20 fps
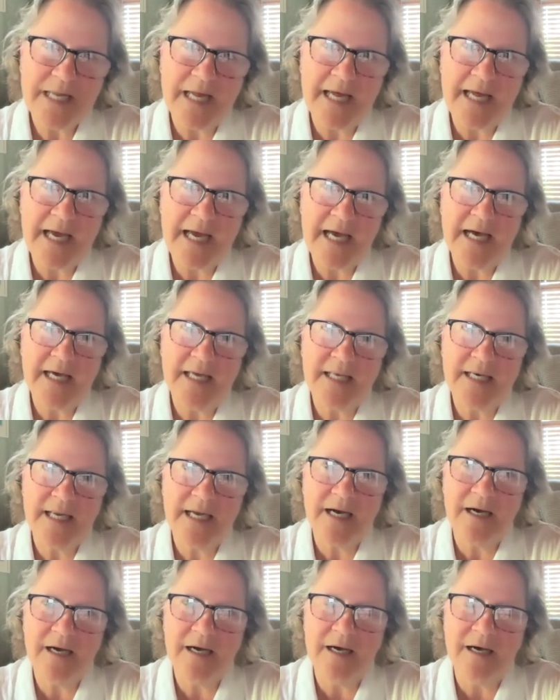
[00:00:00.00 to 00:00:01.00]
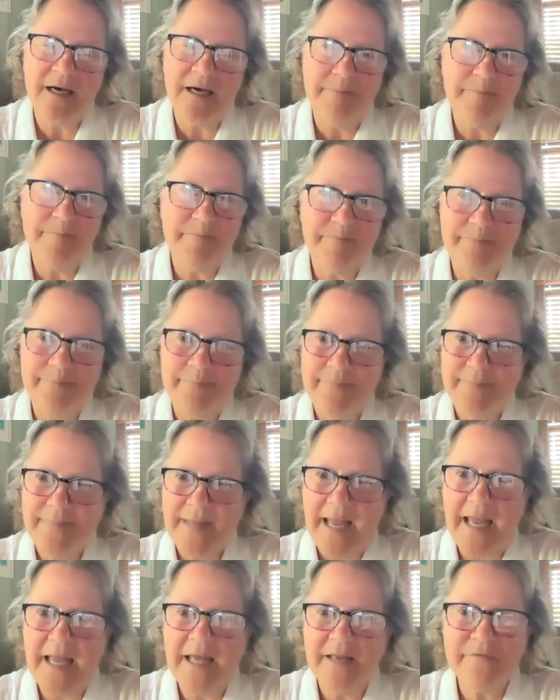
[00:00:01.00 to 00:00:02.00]
I had a
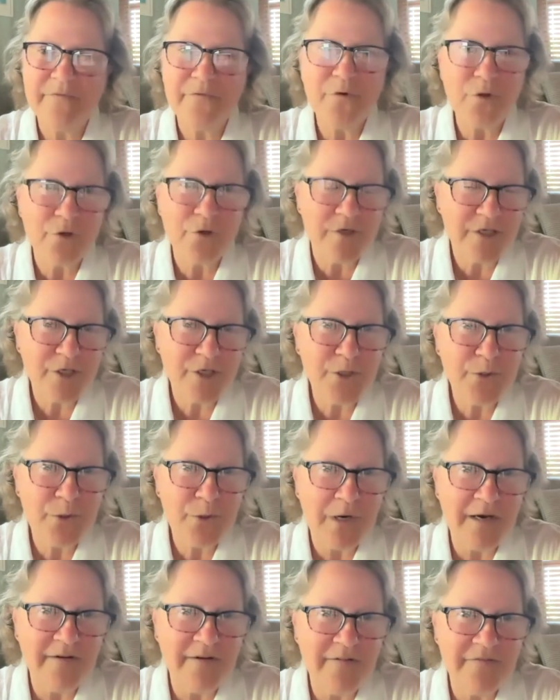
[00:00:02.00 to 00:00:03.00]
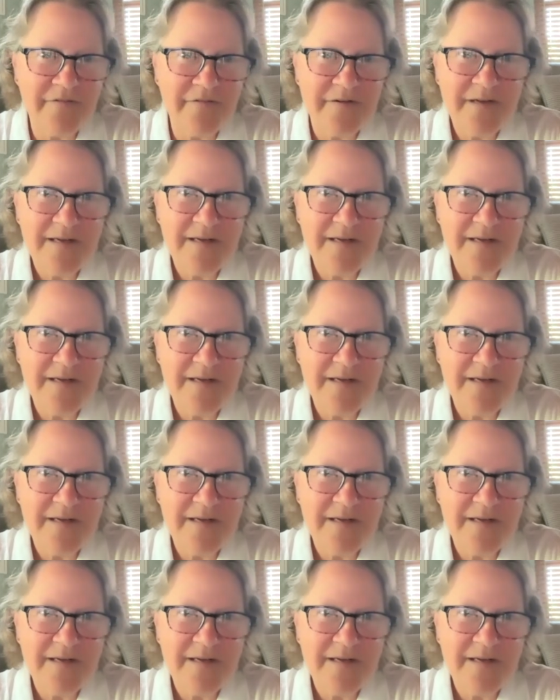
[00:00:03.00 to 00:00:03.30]
handful or two of